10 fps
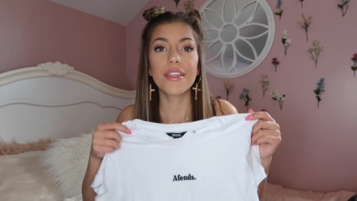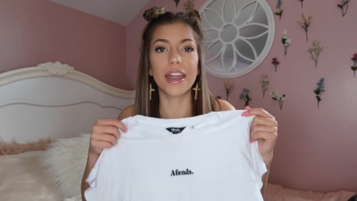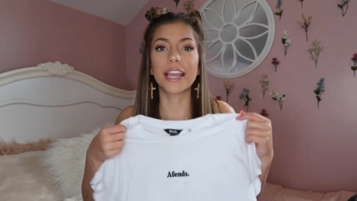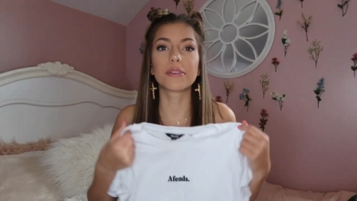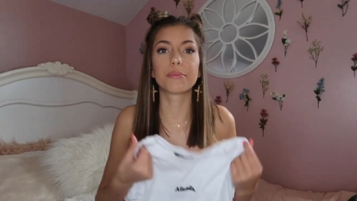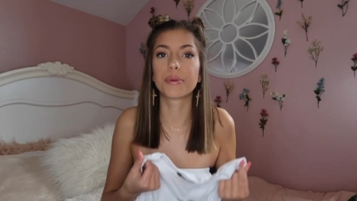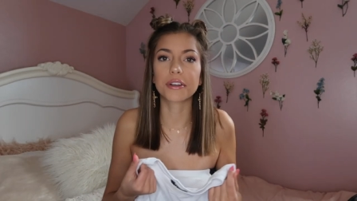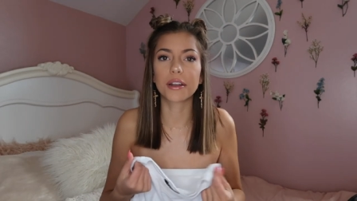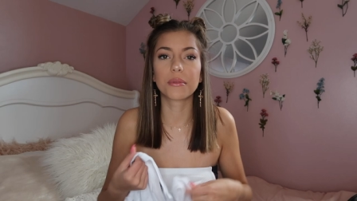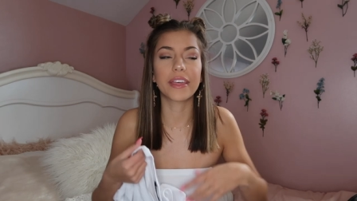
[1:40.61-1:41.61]
that I can
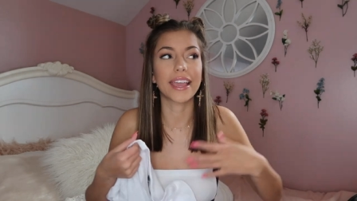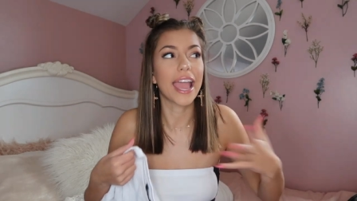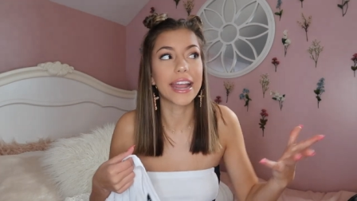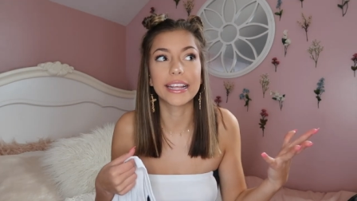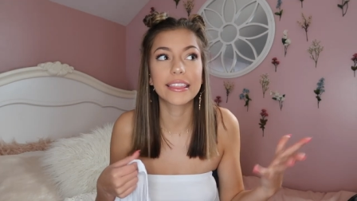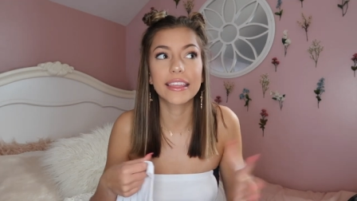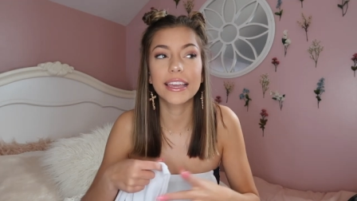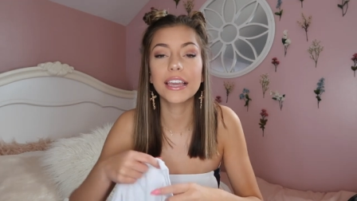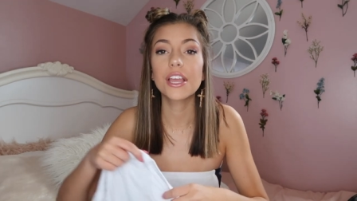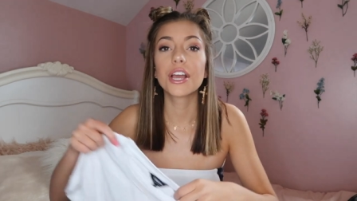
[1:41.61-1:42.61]
put on with like
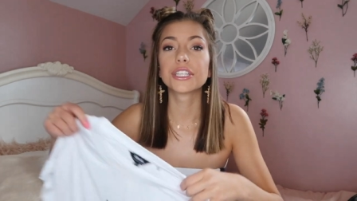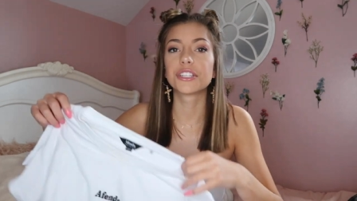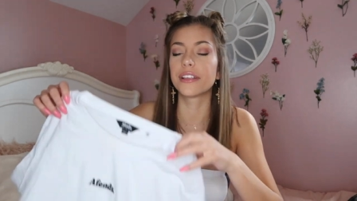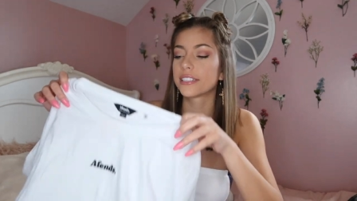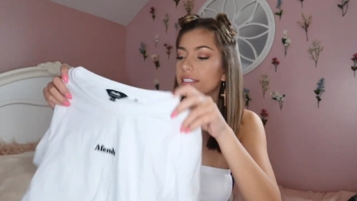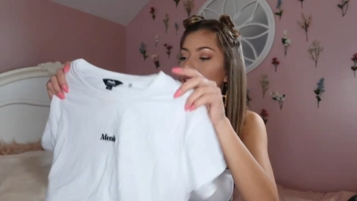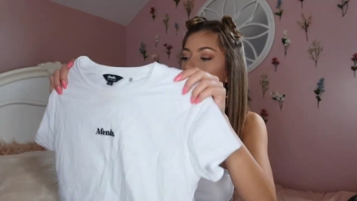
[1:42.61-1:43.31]
anything. So this is